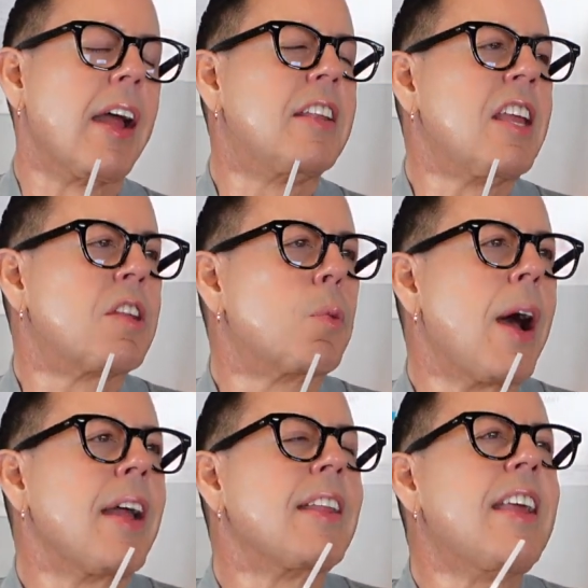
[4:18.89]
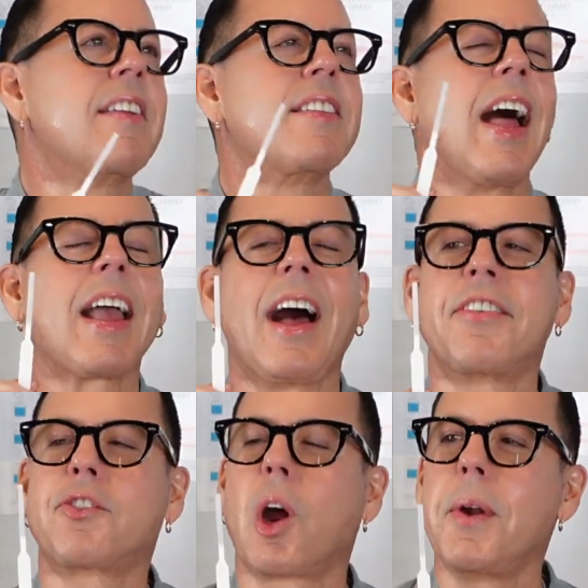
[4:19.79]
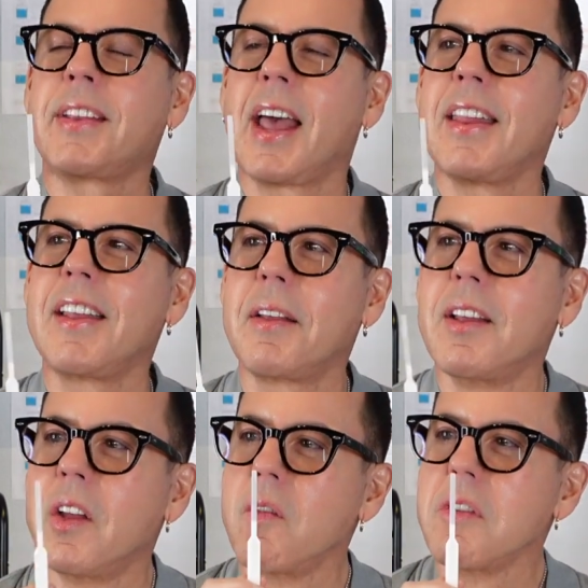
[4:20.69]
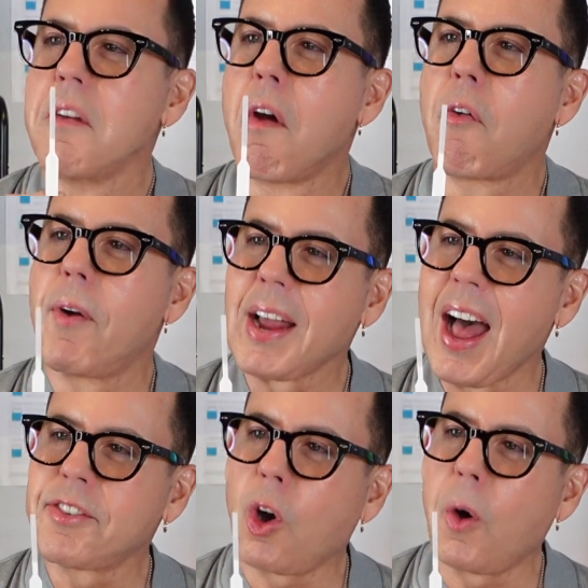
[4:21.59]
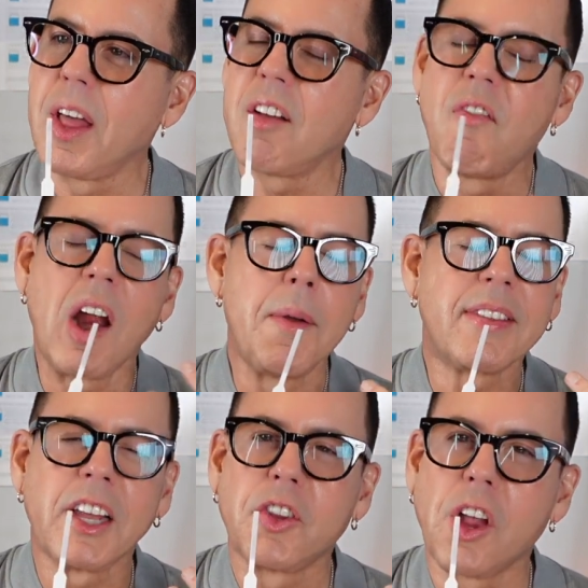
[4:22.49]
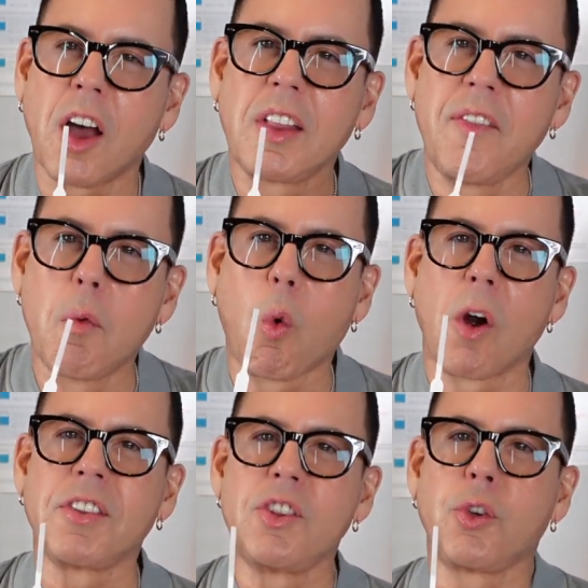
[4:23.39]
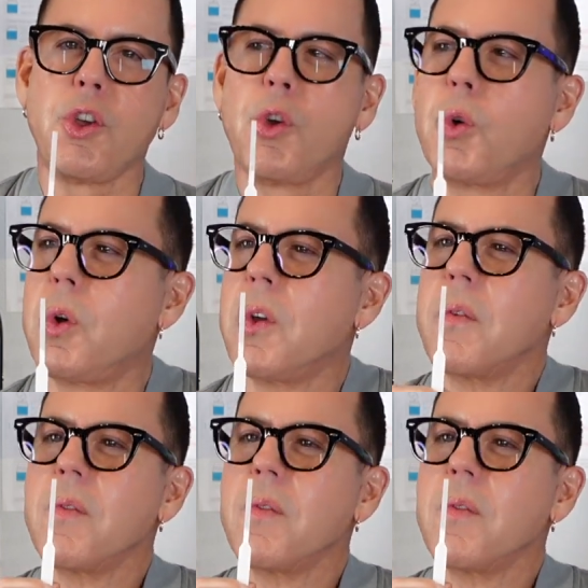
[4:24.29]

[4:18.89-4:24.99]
This one is like a storytelling fragrance oil, very seductive. It works into you,